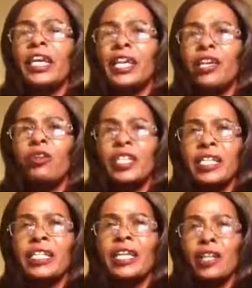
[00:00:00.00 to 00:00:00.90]
he who
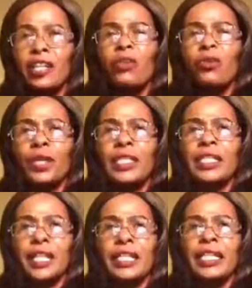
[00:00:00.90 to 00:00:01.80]
is in, in you is
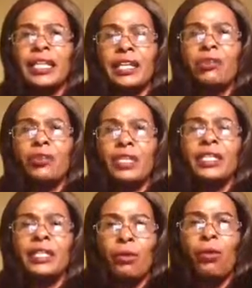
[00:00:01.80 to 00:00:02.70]
greater than he who is
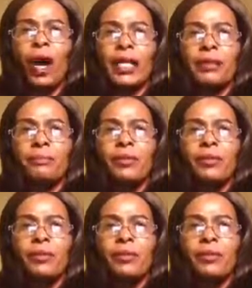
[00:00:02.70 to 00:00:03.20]
in the world.